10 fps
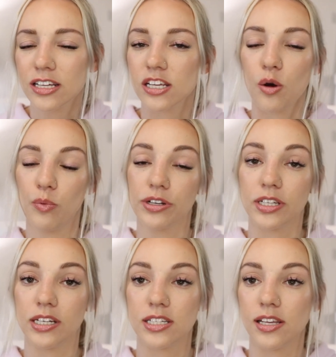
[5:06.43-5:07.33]
That's like a weird
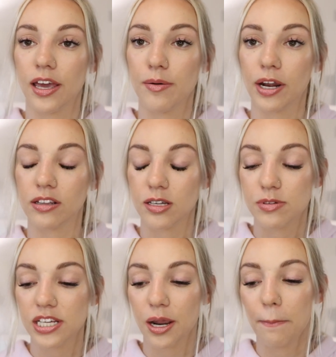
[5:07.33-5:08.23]
thing to say about a
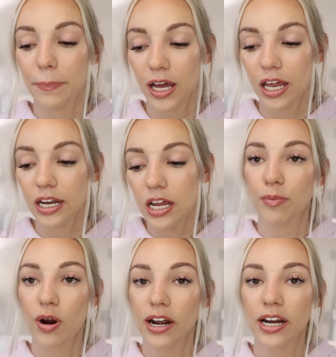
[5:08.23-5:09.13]
lipstick, but
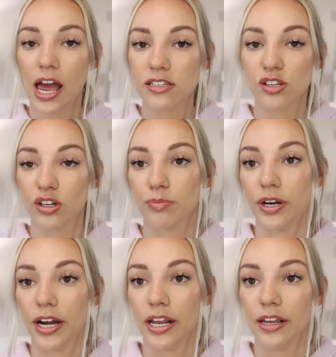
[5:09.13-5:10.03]
the product has to look
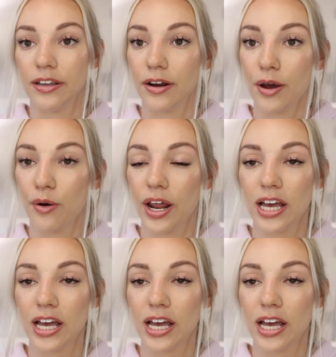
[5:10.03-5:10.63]
pretty, you know?